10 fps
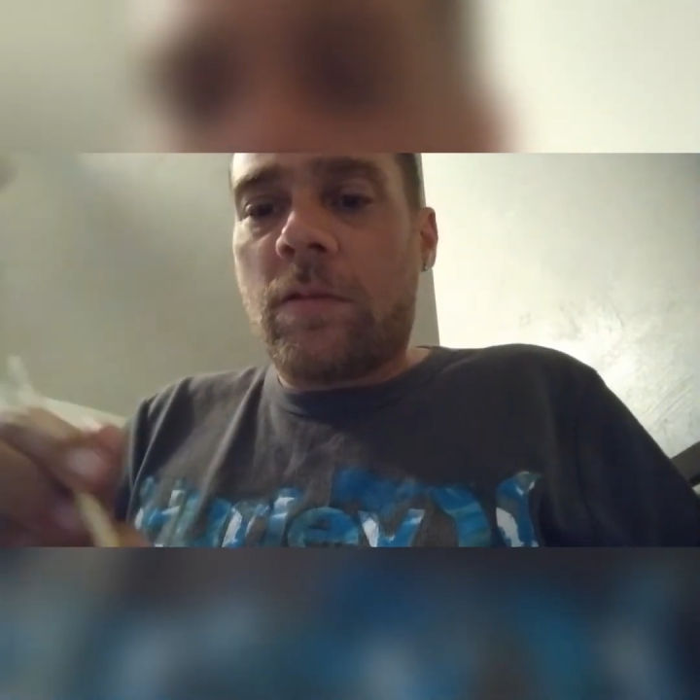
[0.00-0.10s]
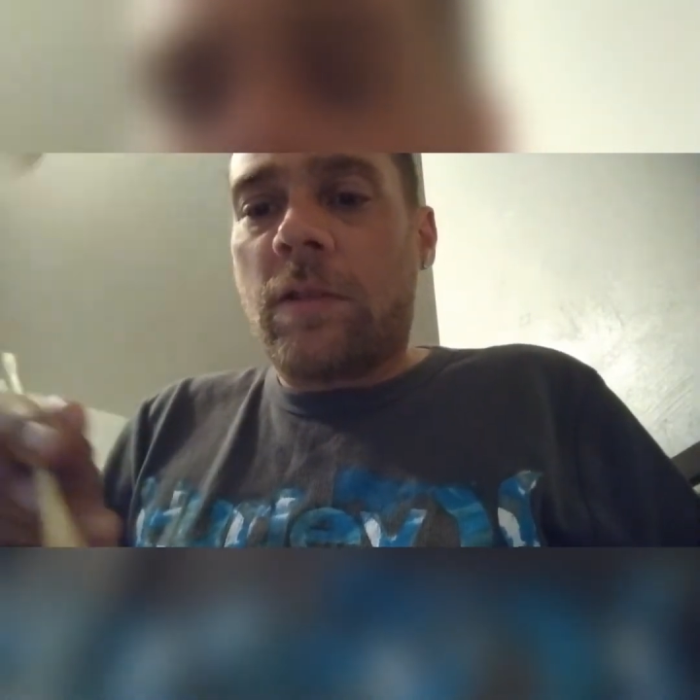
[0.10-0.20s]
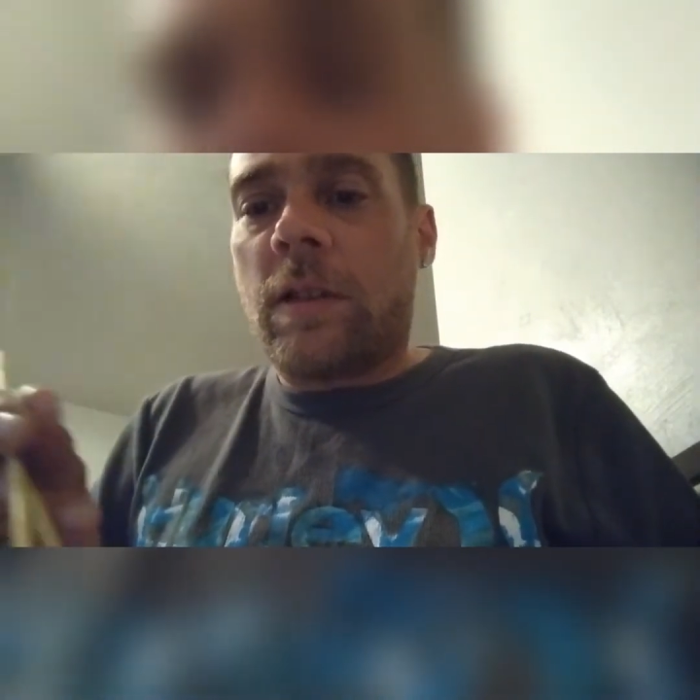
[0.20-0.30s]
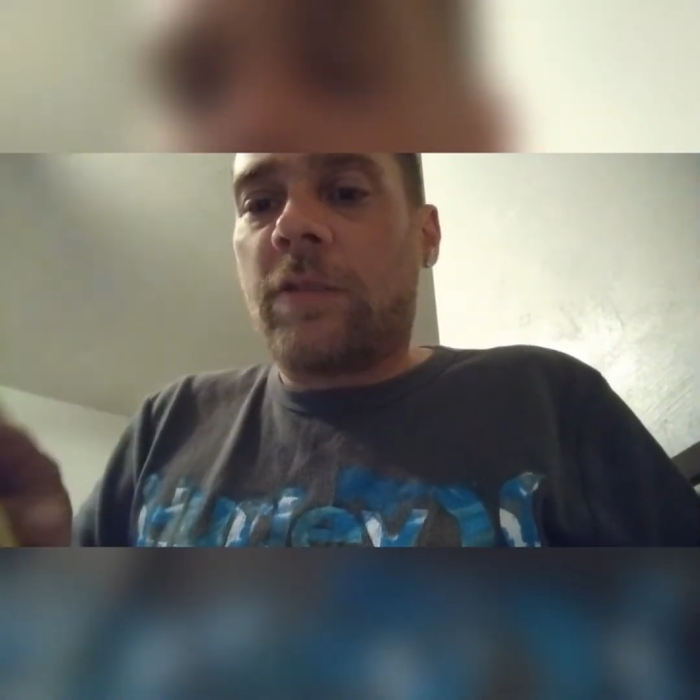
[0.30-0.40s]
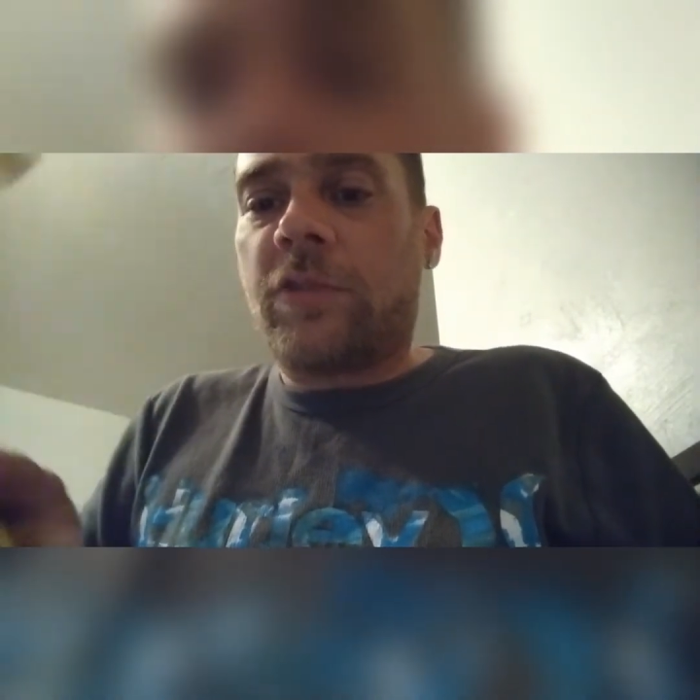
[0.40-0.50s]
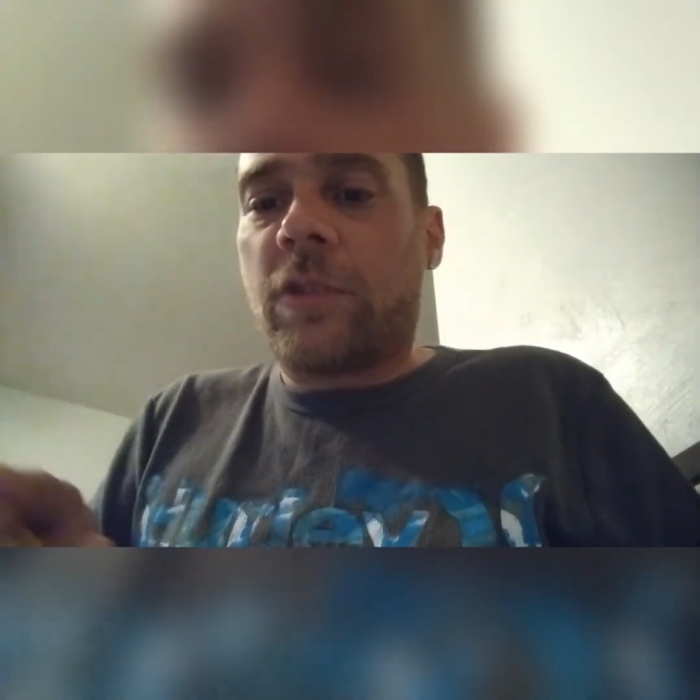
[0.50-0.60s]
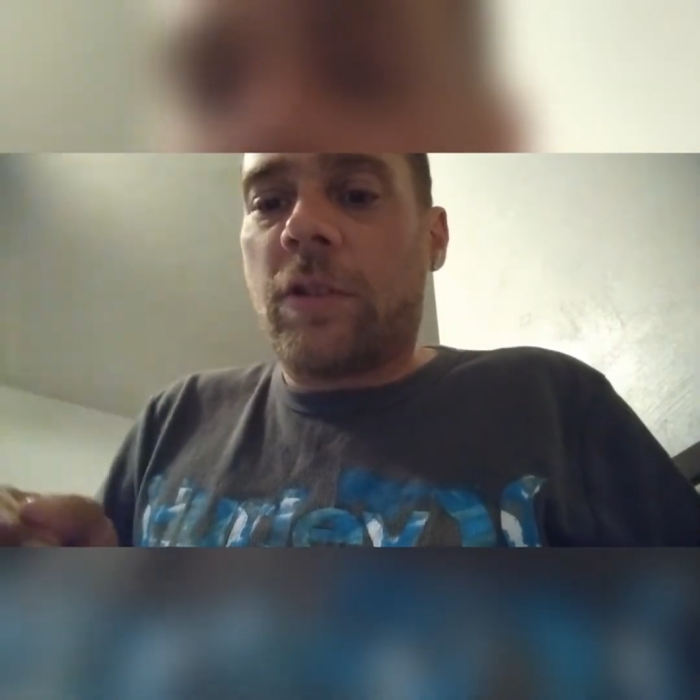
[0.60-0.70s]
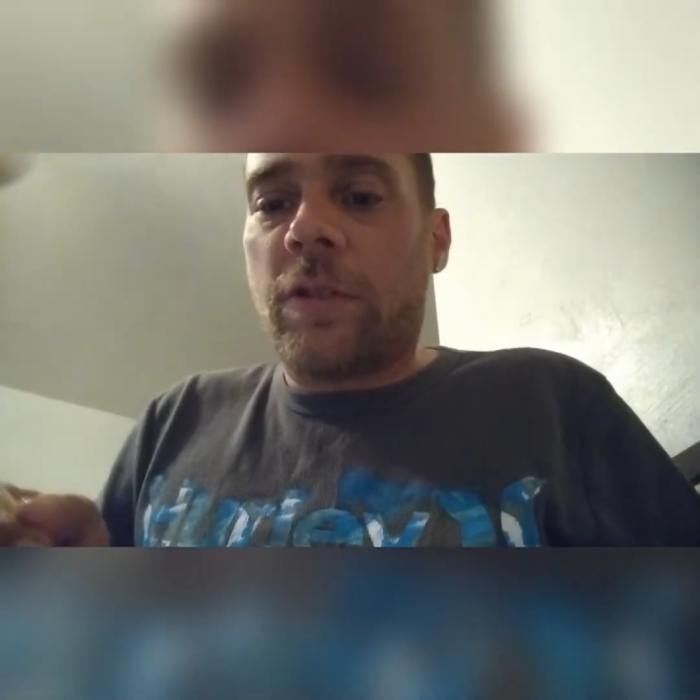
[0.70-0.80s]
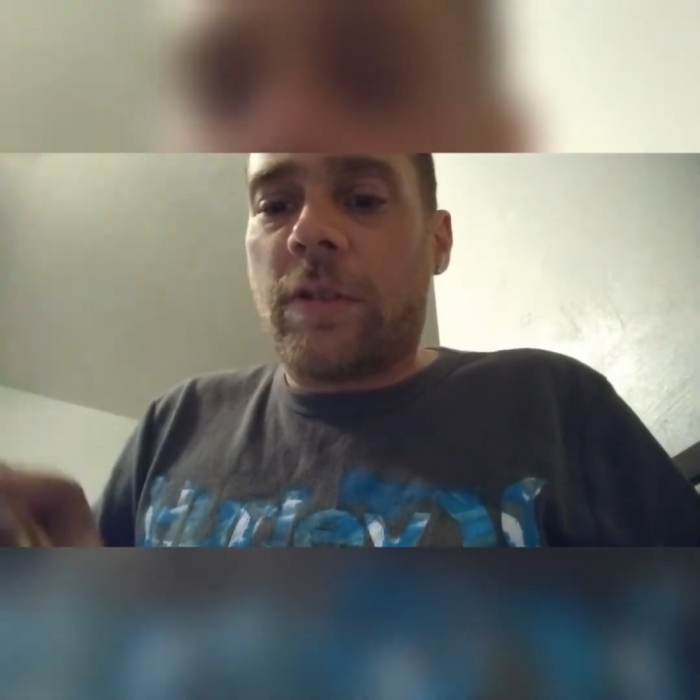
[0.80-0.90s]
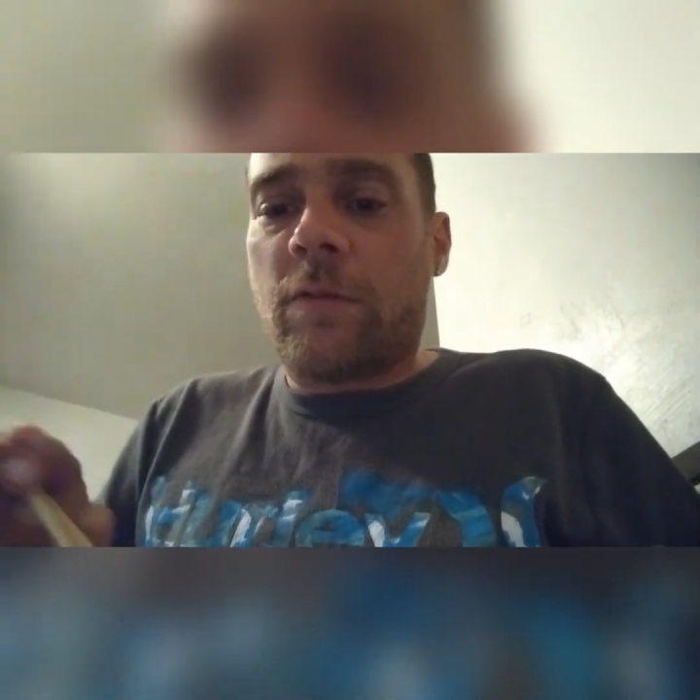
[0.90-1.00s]
So I'll show
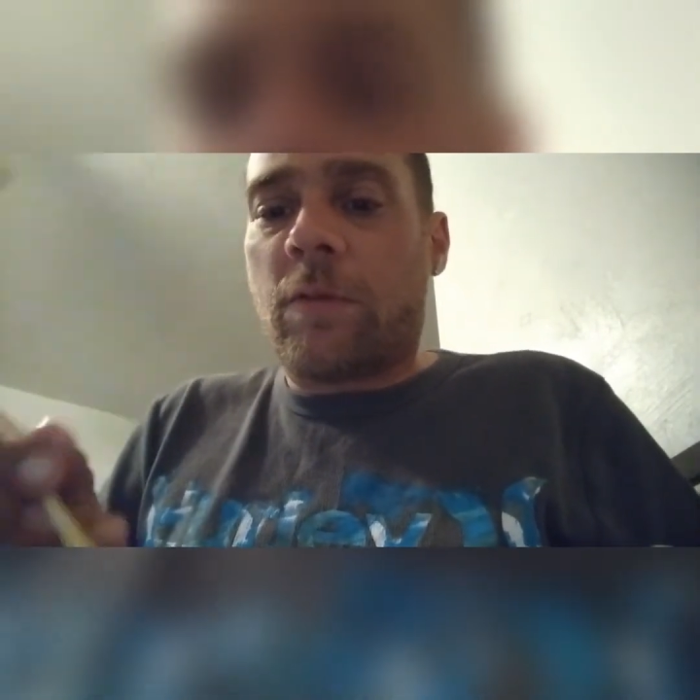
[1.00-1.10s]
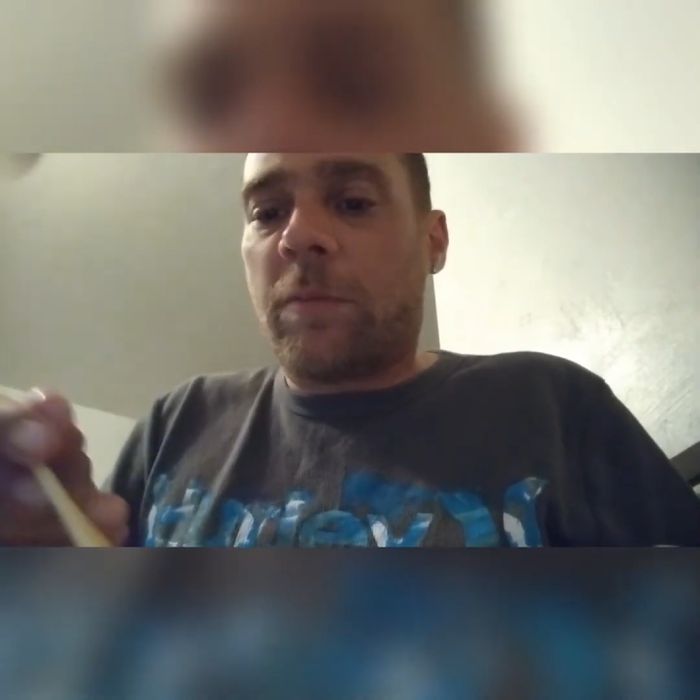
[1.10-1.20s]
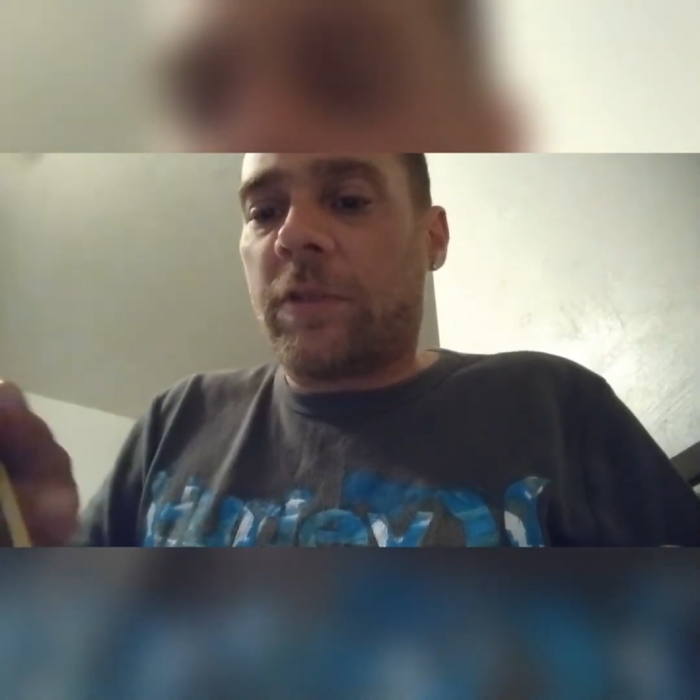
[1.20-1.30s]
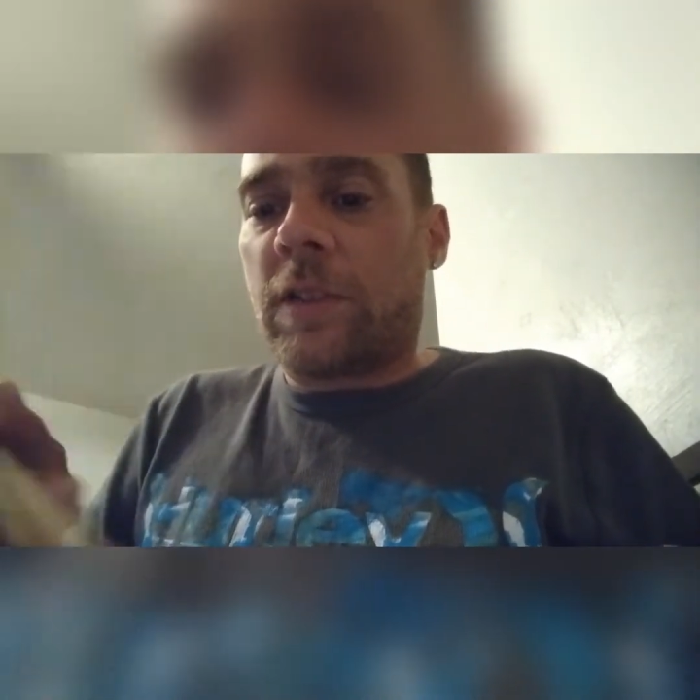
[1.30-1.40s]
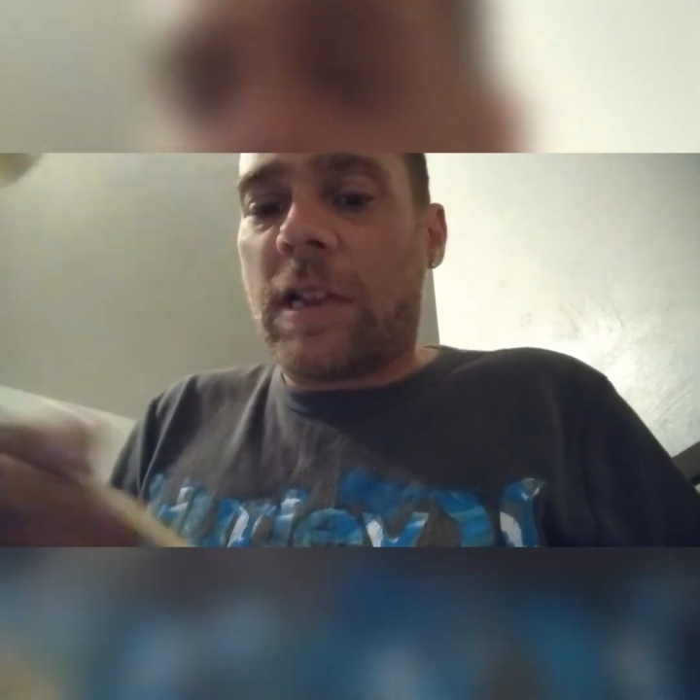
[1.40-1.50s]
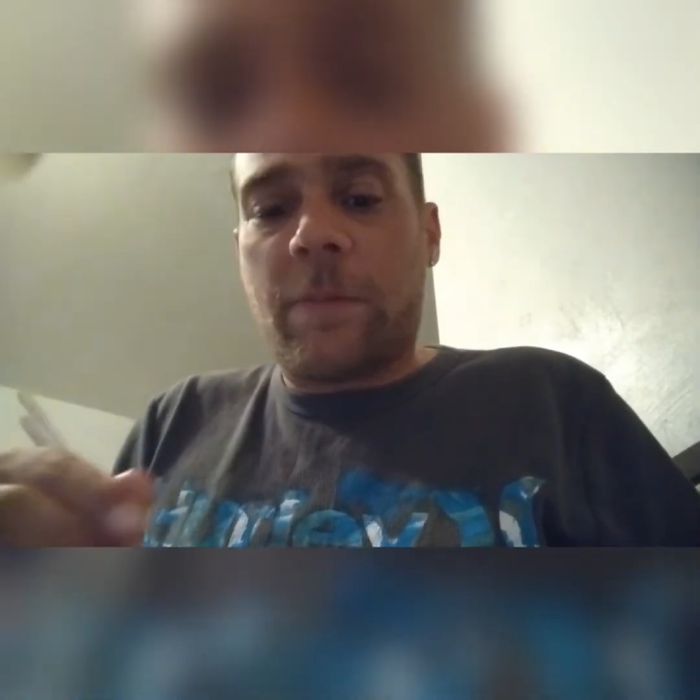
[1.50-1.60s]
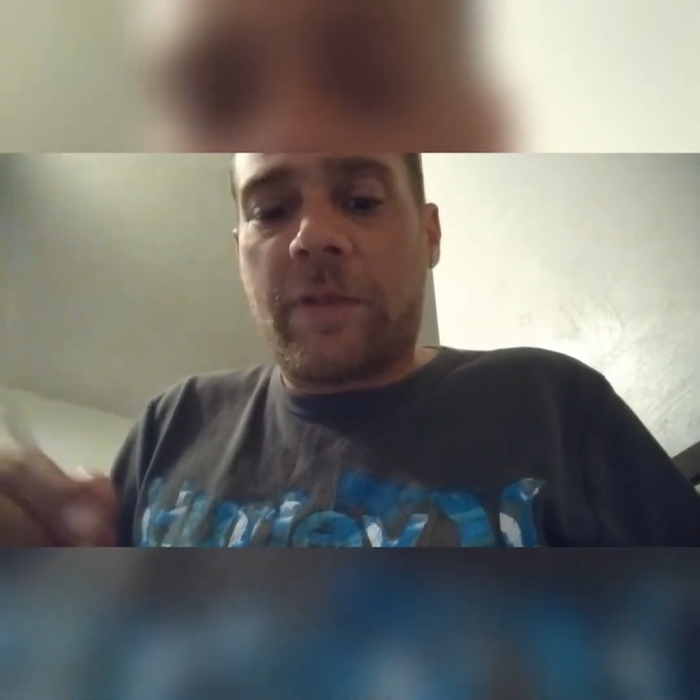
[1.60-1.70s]
you it one more time